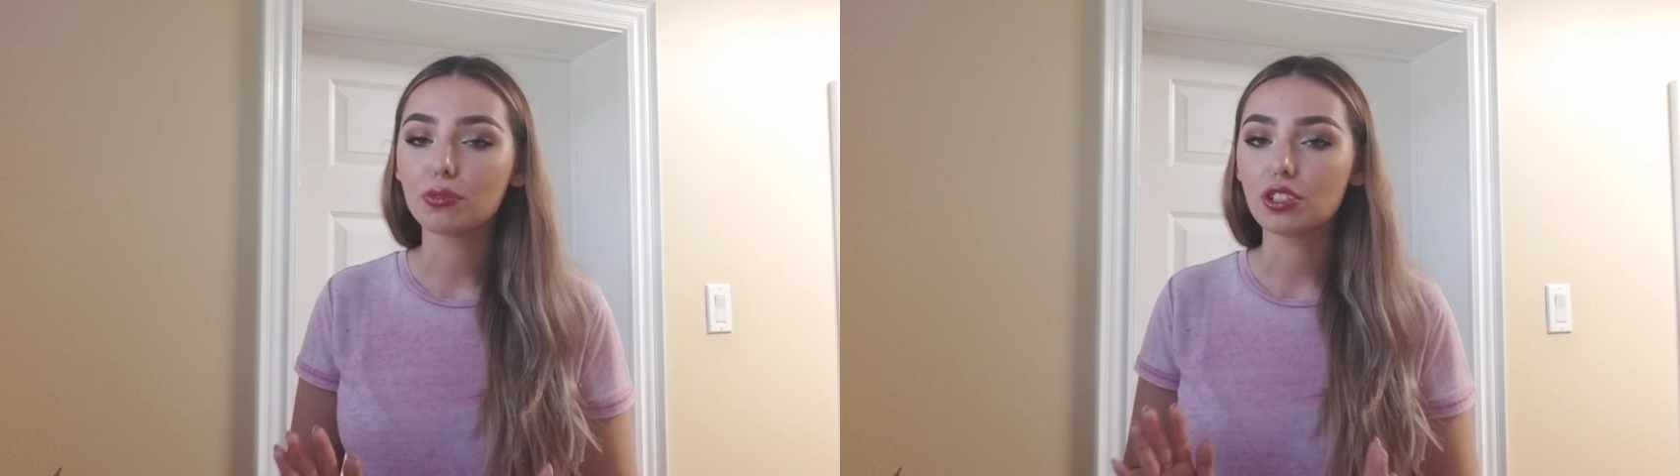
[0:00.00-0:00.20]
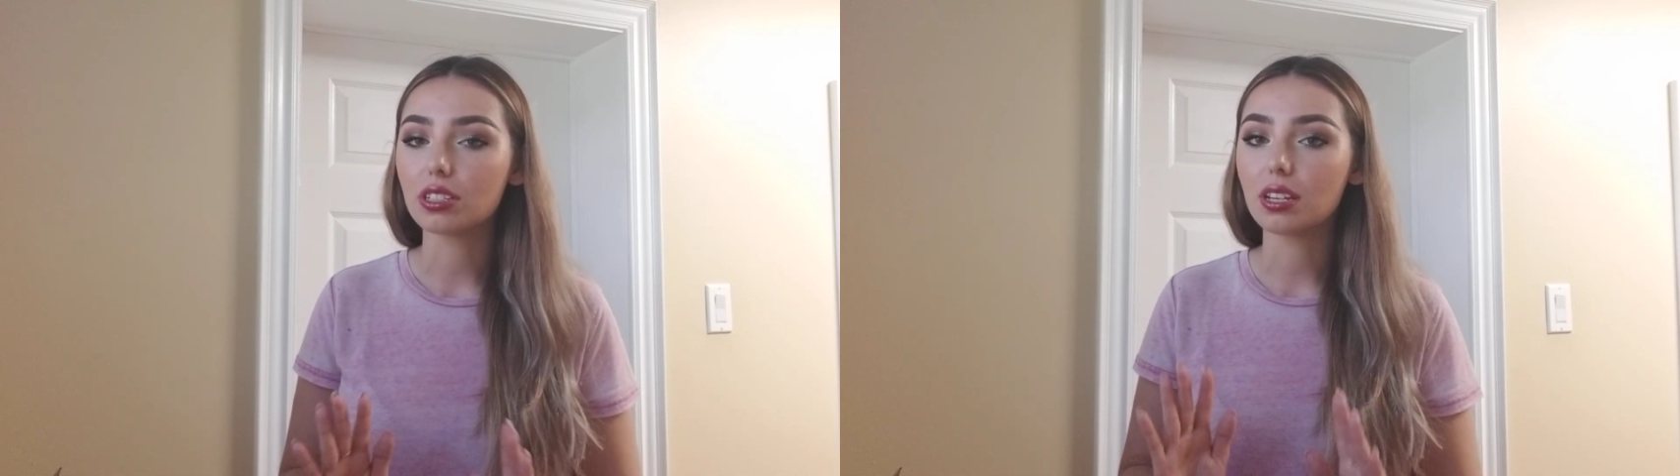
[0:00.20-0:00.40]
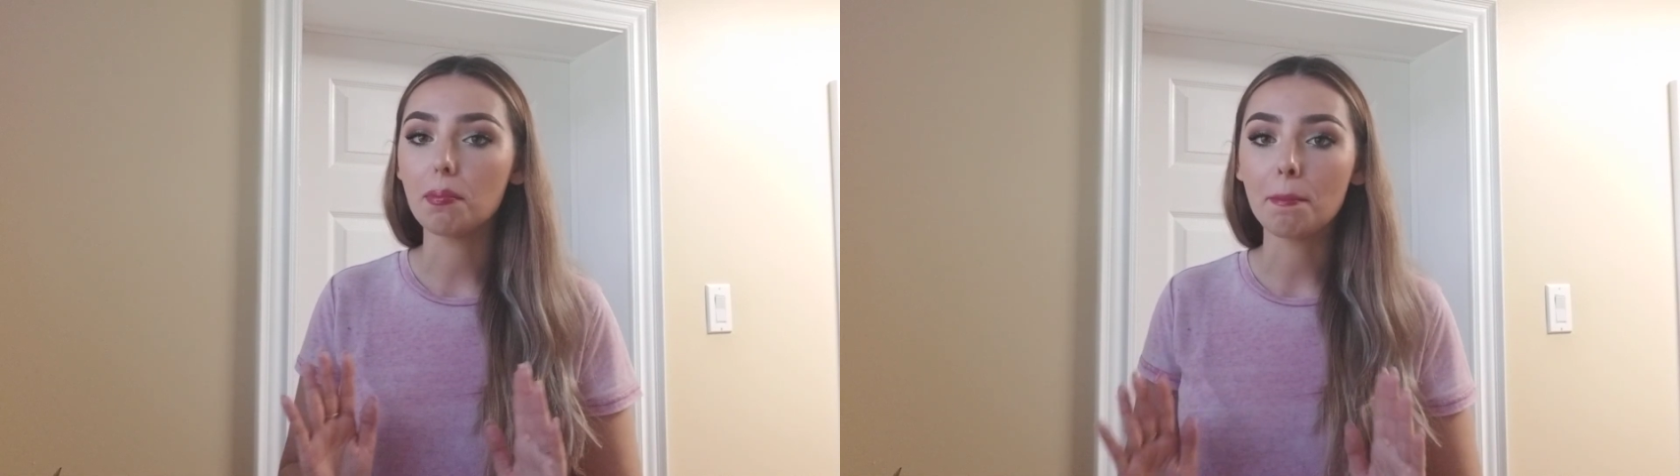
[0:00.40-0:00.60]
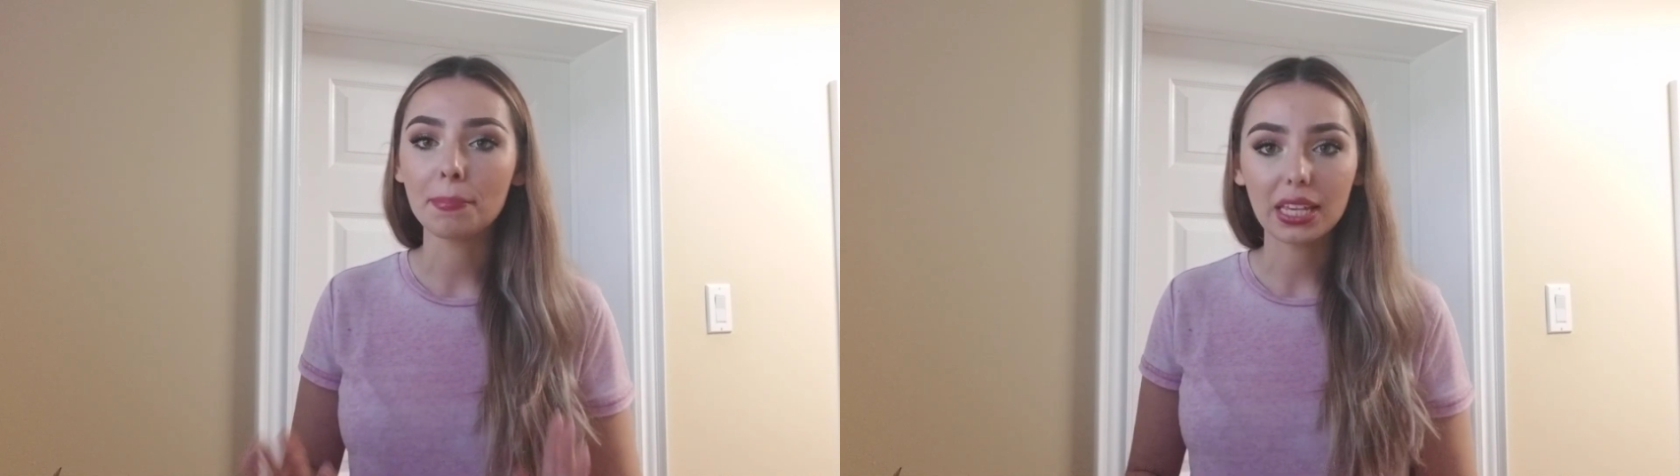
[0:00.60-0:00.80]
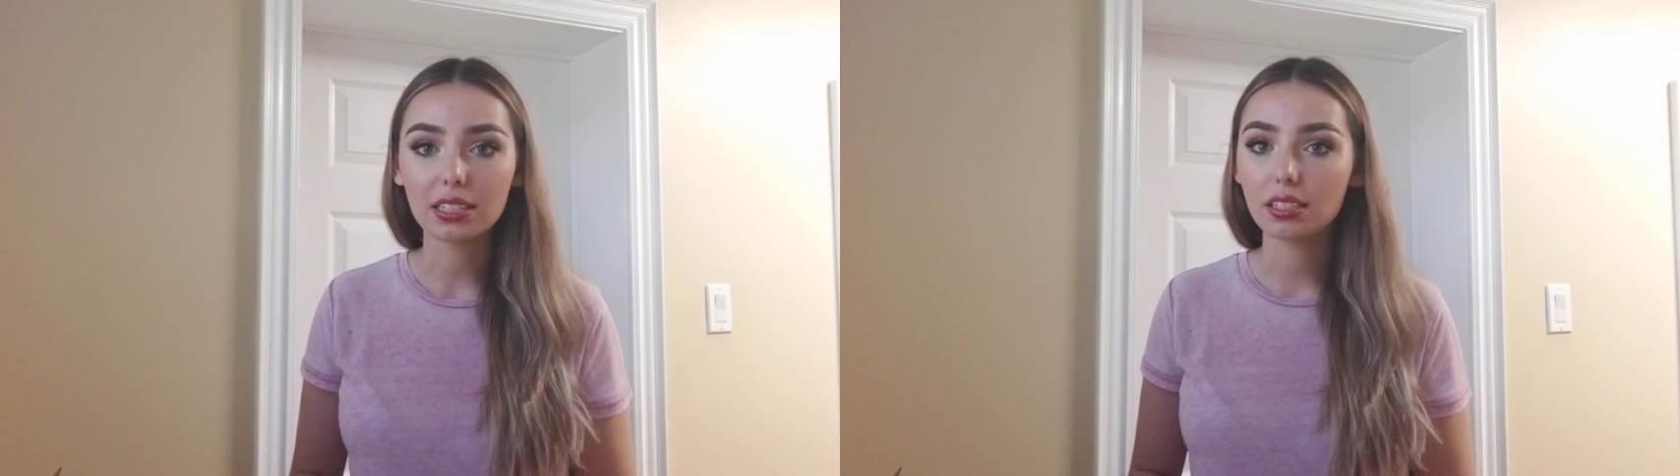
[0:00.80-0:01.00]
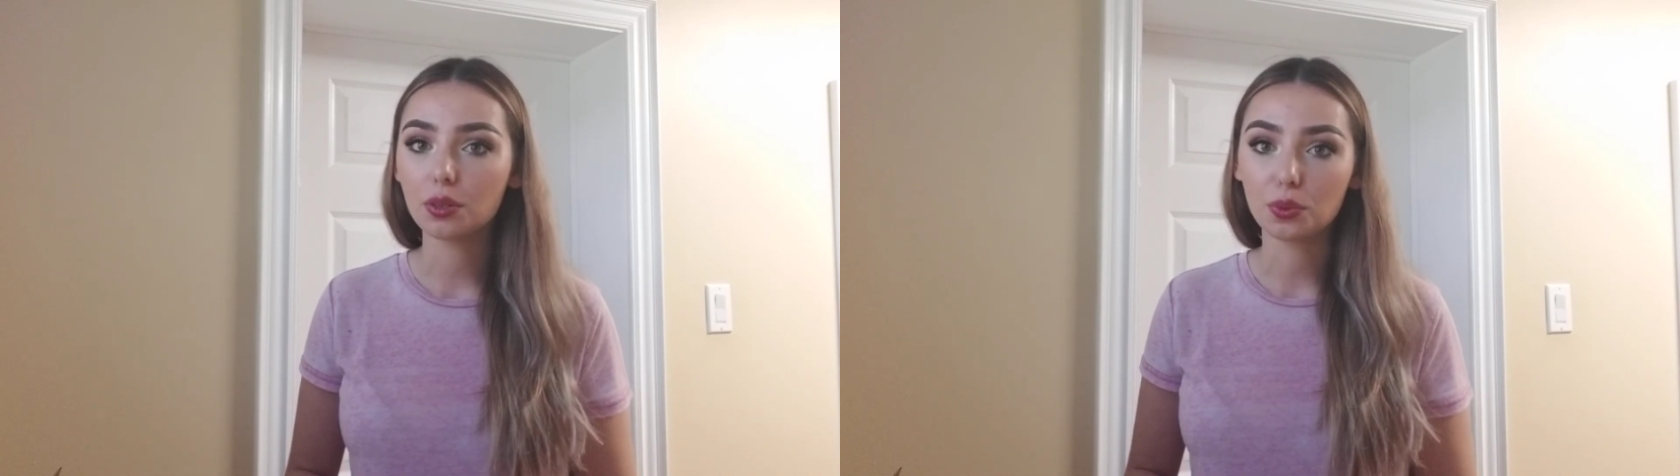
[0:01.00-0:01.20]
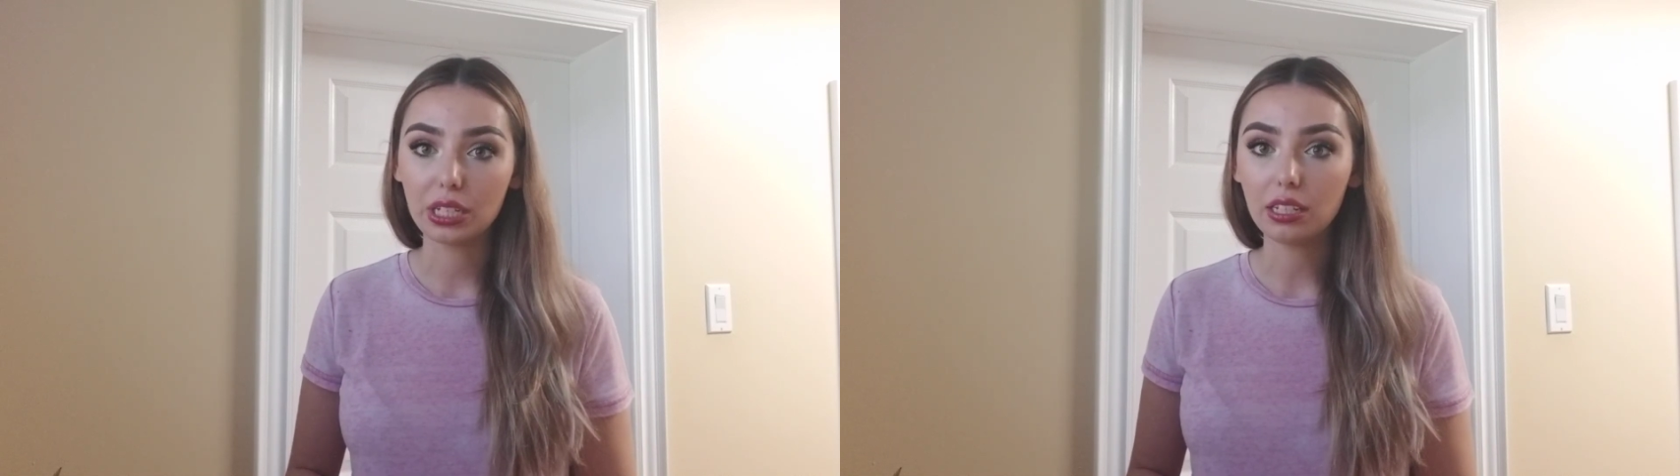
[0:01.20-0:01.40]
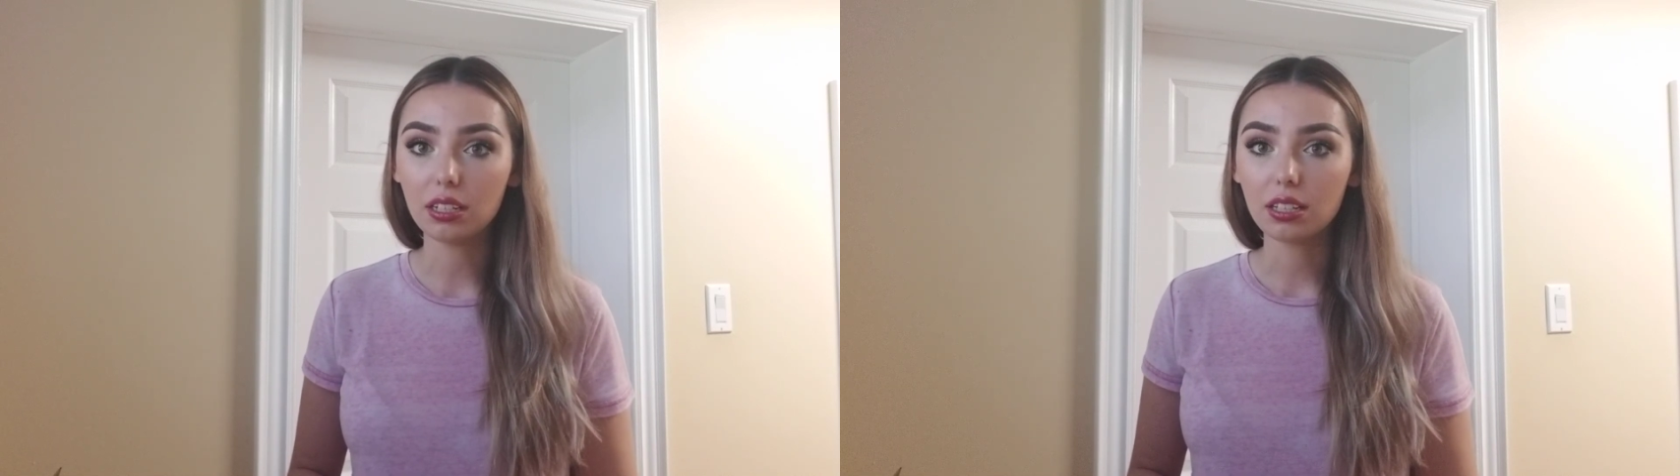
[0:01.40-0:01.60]
just an amazing
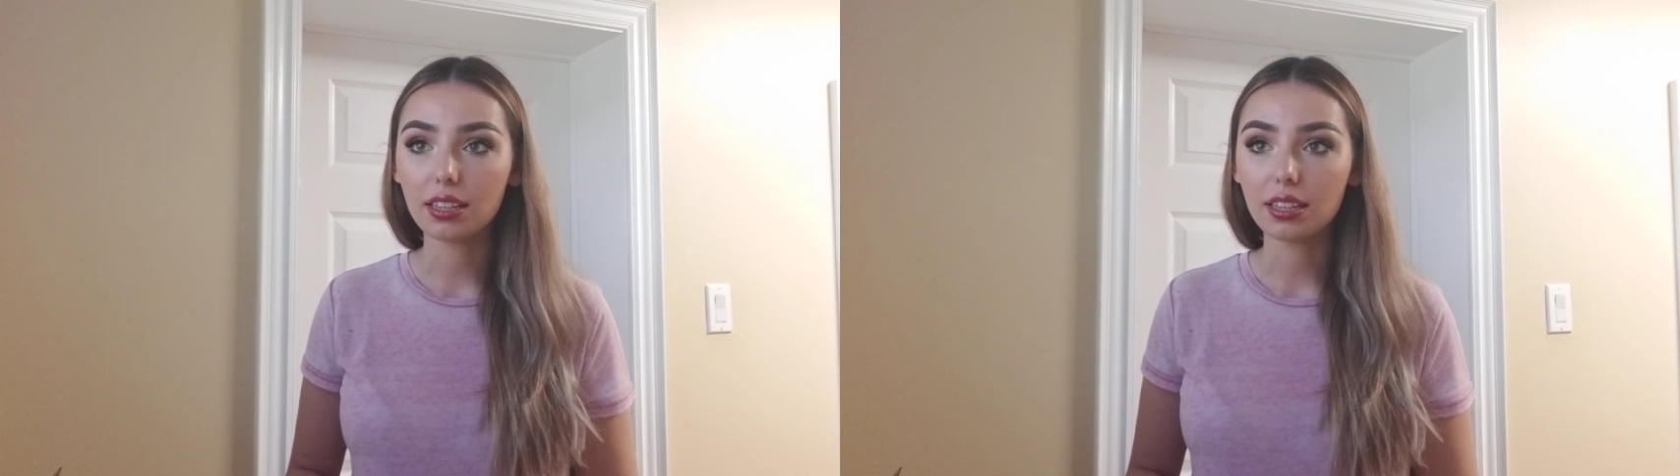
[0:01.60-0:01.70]
read